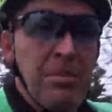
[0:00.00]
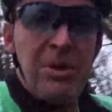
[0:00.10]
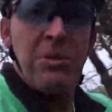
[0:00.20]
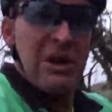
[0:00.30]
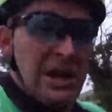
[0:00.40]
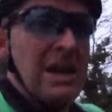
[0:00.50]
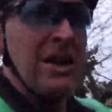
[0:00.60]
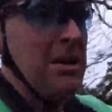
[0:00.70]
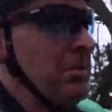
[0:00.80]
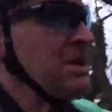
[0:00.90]
put the link on
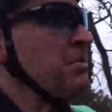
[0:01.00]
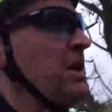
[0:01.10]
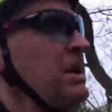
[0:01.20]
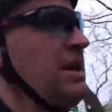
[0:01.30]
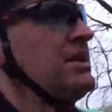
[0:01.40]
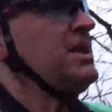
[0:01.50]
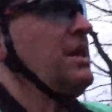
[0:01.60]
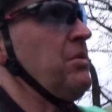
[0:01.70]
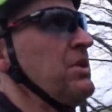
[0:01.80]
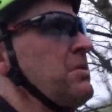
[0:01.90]
eBay as well, you can see
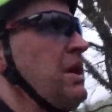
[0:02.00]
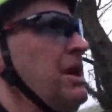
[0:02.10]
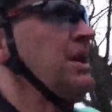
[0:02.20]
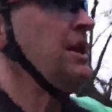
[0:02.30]
that one as well.